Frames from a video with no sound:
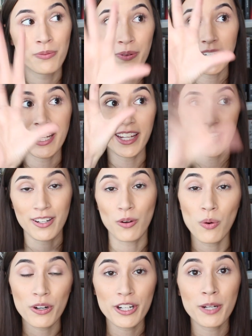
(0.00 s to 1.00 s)
read it in
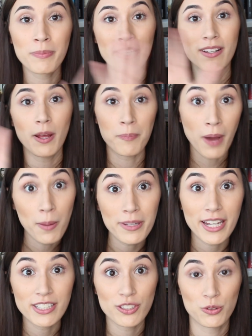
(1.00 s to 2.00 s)
order, but in
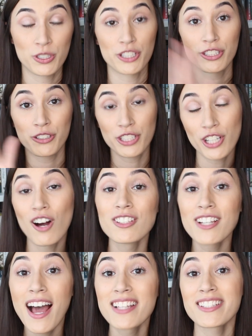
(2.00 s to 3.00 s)
publication order. So she
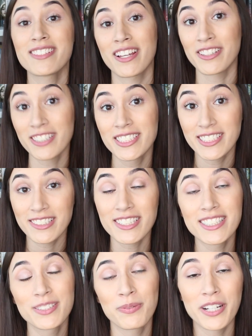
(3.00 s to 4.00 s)
also has another
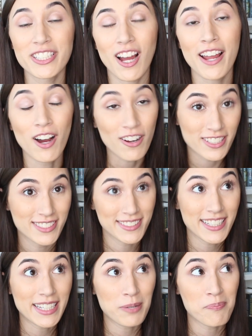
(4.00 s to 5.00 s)
series, which I
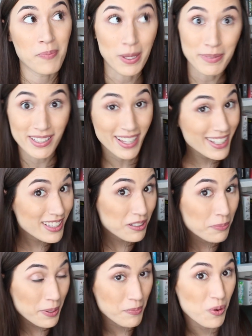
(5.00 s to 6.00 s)
honestly maybe like a
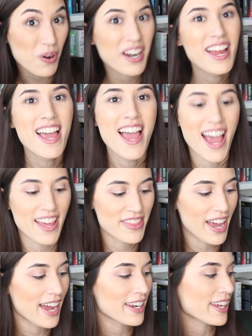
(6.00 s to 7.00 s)
little bit more,
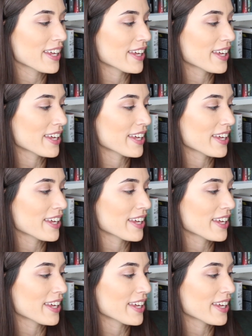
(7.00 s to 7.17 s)
and that